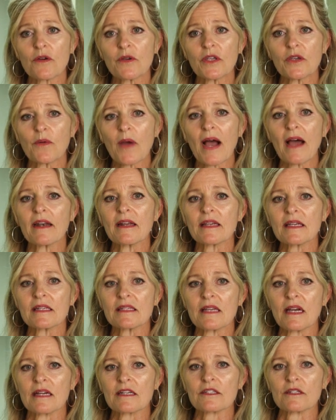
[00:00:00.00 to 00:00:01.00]
you how to
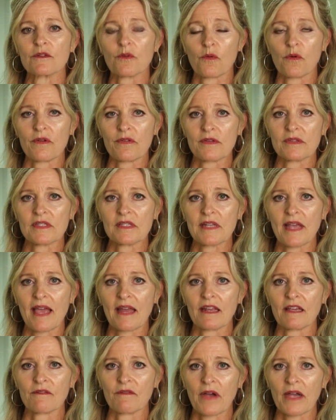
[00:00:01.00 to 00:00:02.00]
conduct an
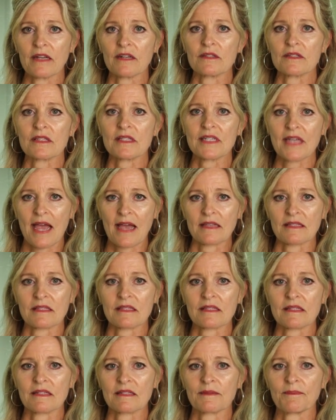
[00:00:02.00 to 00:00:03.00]
orthostatic vitals
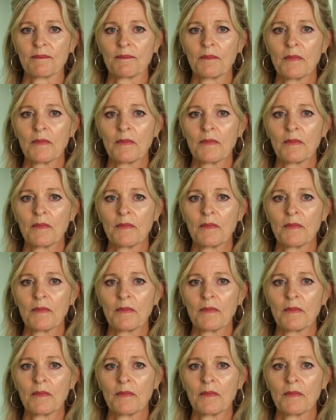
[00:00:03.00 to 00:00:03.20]
test.